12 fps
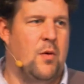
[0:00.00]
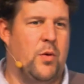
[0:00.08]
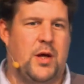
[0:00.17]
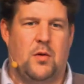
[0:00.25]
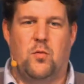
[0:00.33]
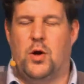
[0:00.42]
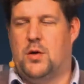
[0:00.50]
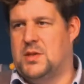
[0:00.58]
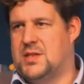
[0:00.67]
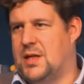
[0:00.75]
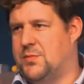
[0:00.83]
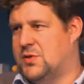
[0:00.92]
we can work
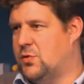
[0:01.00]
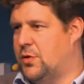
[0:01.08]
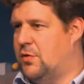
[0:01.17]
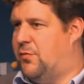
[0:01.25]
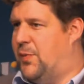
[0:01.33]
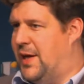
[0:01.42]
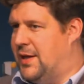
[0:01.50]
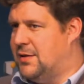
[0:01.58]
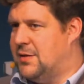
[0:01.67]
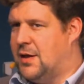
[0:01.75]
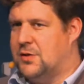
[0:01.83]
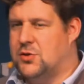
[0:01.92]
with some sort of plane
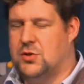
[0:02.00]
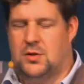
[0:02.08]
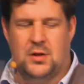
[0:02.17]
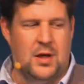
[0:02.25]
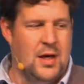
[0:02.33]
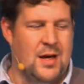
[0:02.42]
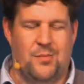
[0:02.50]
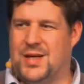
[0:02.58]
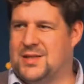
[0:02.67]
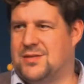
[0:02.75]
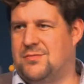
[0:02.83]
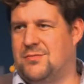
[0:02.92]
detection, but
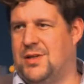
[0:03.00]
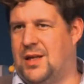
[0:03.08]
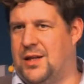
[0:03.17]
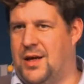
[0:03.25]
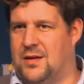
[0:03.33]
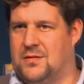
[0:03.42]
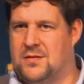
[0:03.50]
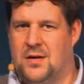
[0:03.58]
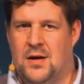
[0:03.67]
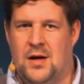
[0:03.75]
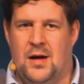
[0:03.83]
that's nearly it.